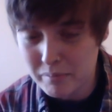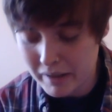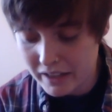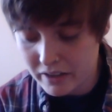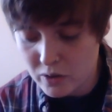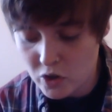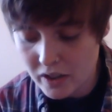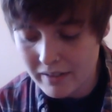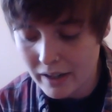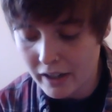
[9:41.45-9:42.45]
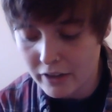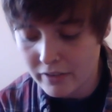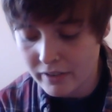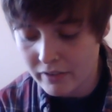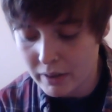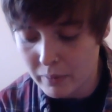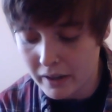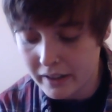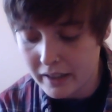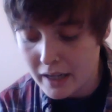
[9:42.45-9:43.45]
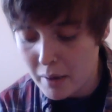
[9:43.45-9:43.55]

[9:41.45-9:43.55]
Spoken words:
But it's usually around 151.